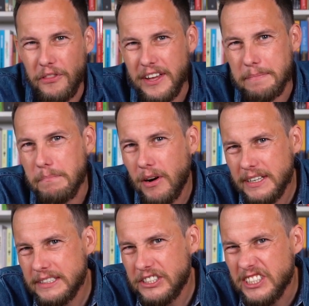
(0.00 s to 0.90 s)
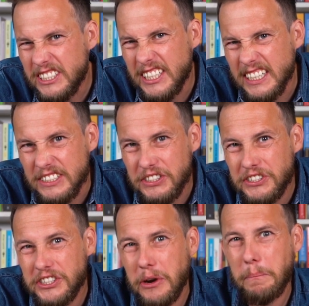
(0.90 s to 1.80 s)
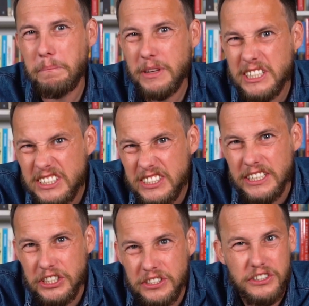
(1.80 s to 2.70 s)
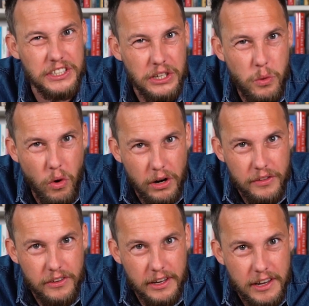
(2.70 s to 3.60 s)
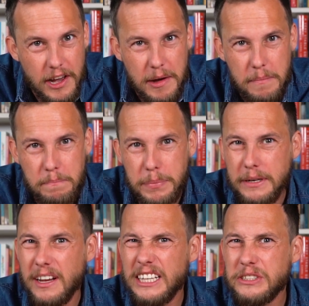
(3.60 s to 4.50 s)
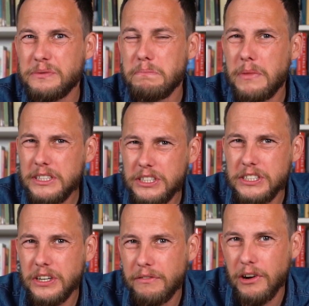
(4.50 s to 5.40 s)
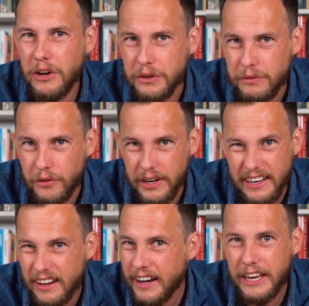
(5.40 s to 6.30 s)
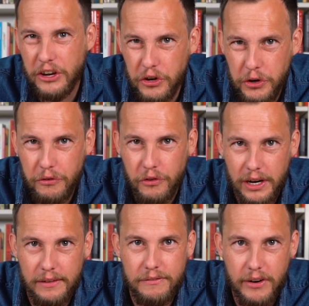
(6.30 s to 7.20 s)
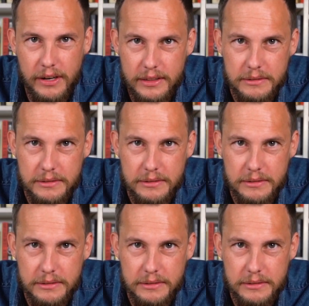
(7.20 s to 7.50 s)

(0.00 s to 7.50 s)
that might suggest some concessions in the quality, but as much as I've looked for it, I couldn't really find